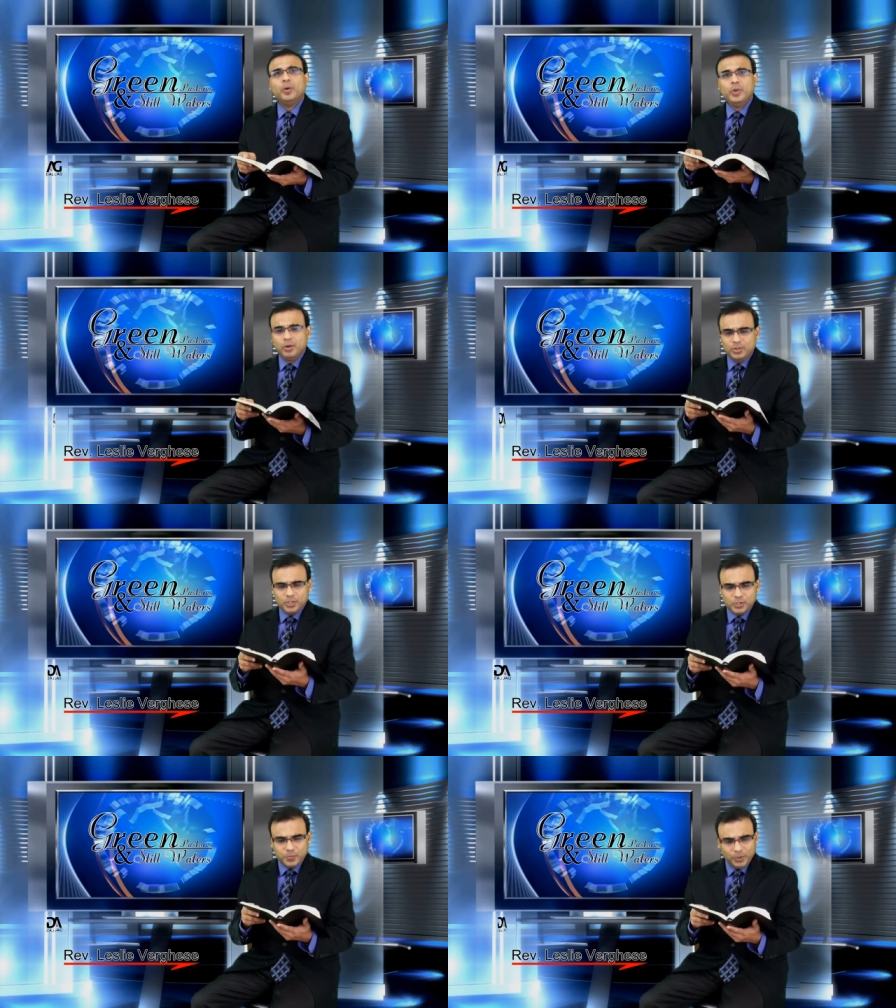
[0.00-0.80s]
We
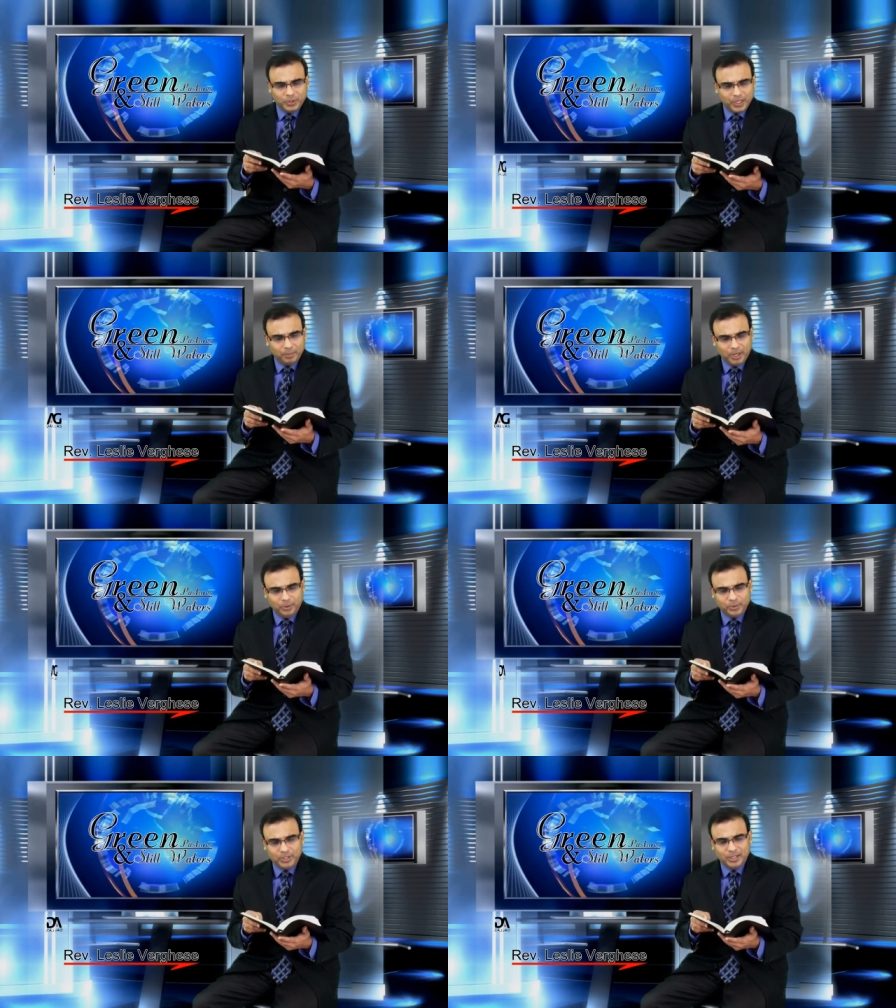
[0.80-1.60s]
also spoke
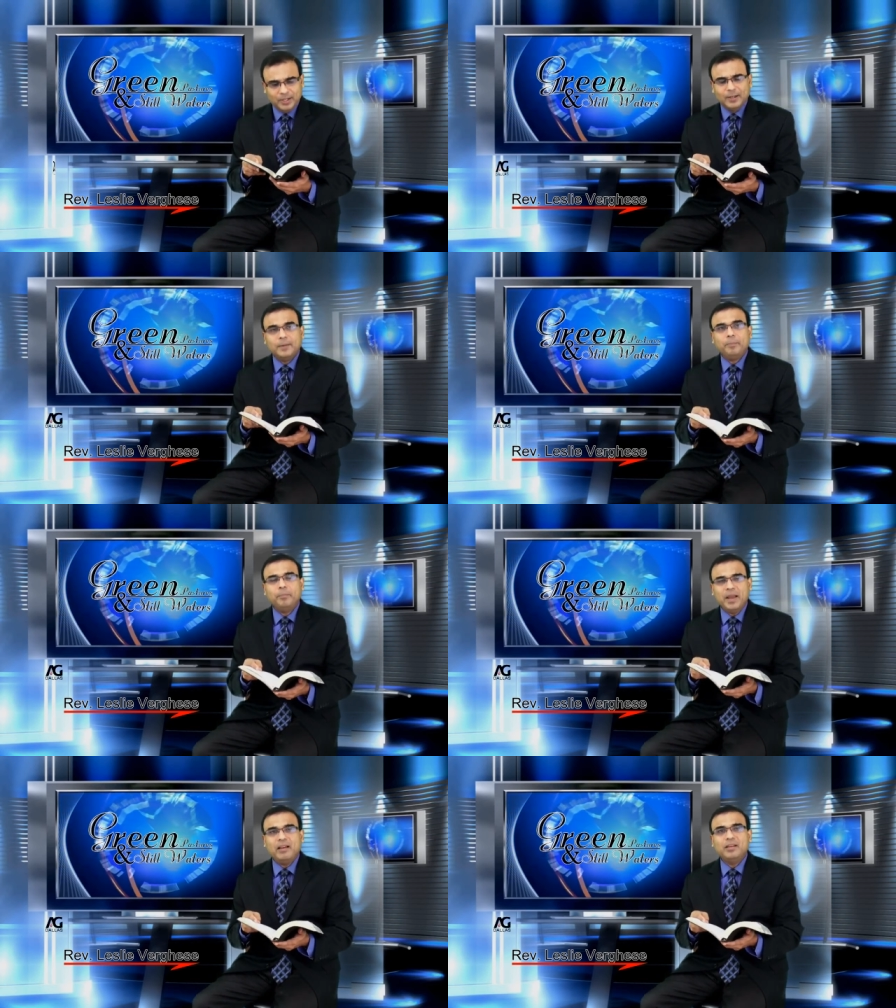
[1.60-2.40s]
about
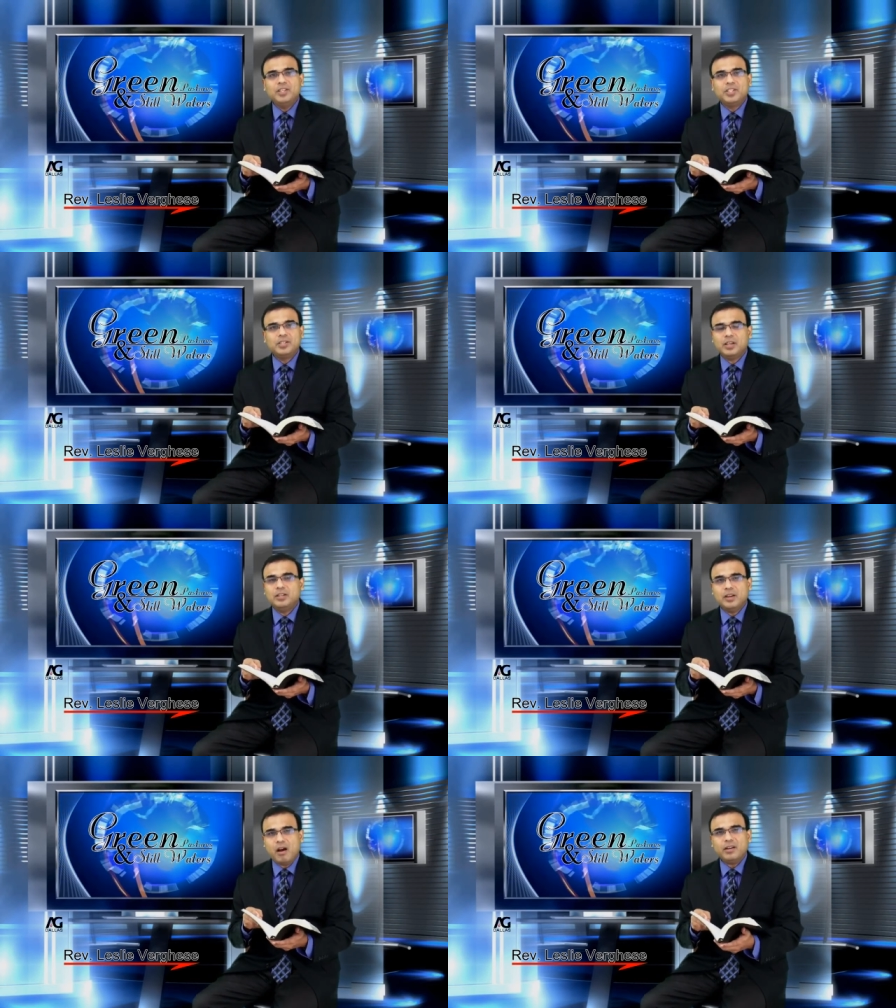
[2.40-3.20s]
marriage
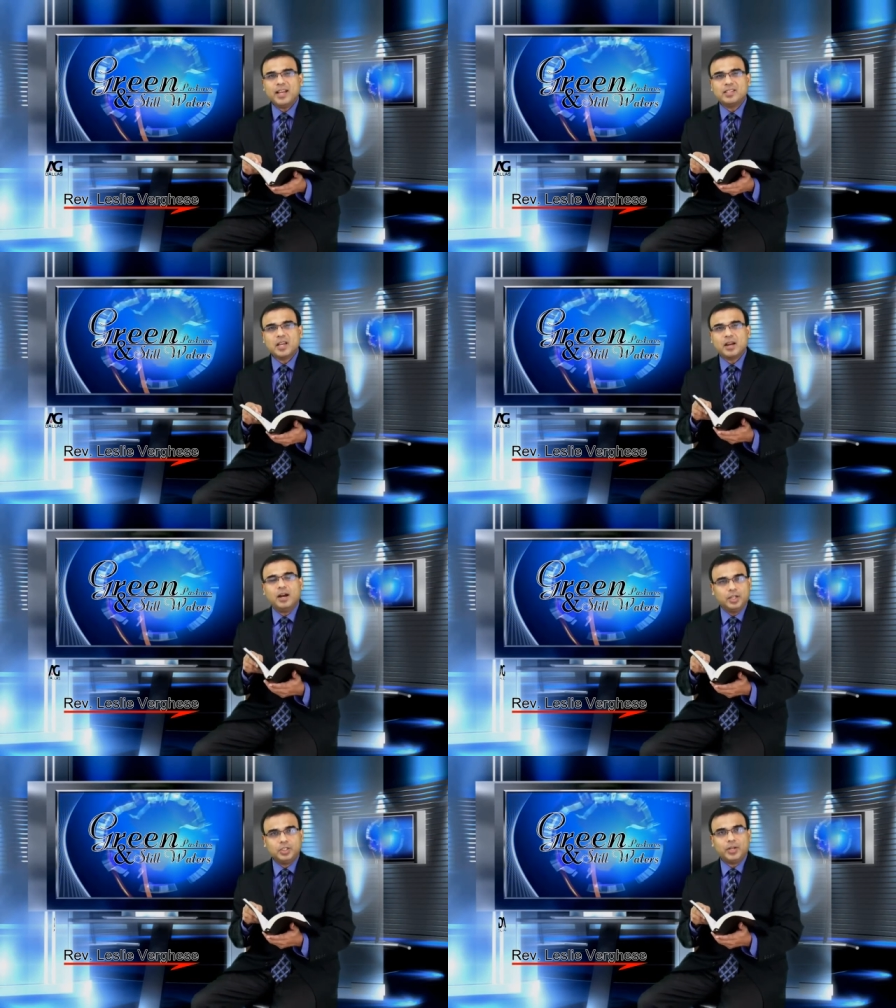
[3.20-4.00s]
not as a
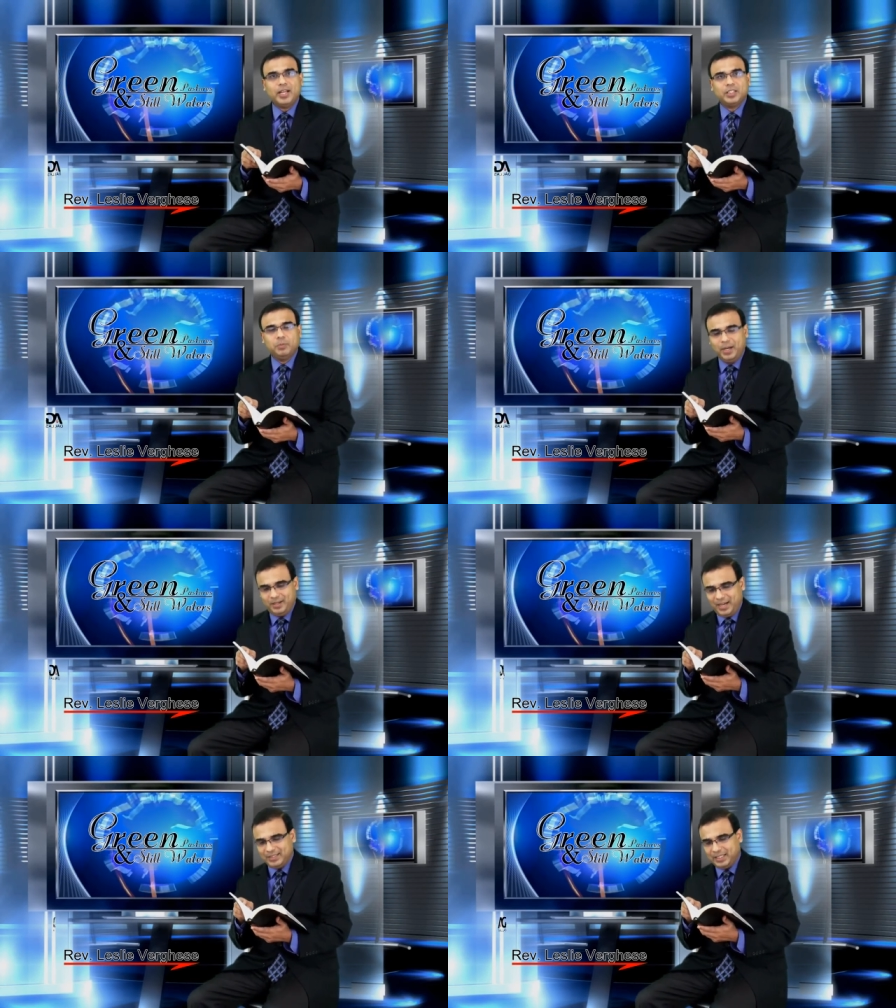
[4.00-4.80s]
contract
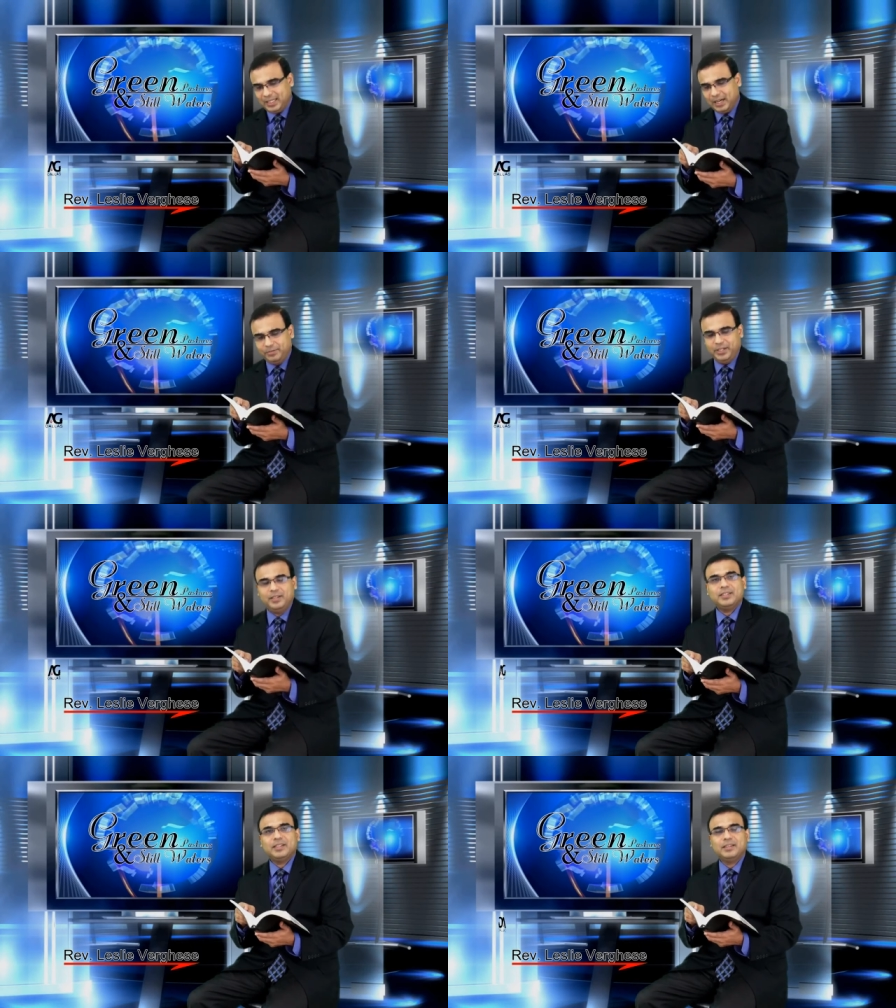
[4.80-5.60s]
but as a covenant.